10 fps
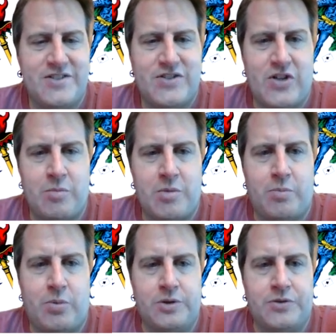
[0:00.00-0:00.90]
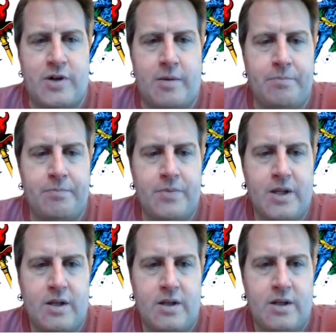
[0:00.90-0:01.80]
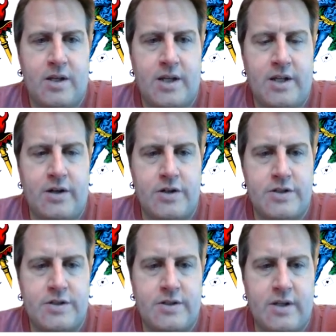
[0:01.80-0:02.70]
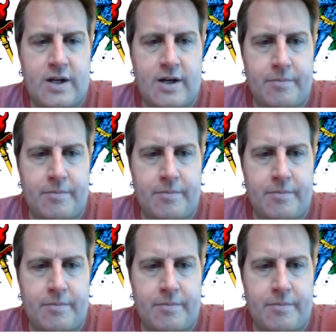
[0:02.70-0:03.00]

So I'm gonna pull trump, and here's,